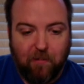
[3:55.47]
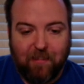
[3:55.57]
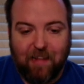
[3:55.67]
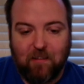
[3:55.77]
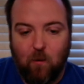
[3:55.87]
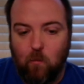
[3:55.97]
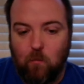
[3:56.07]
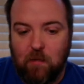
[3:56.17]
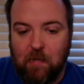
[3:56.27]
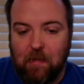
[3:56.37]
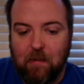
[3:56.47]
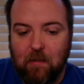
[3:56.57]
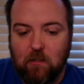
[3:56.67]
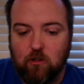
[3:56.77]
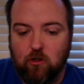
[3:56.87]
But that's
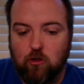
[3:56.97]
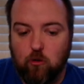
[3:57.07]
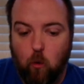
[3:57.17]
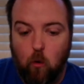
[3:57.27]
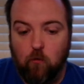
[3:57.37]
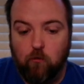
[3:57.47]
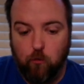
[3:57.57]
only sort of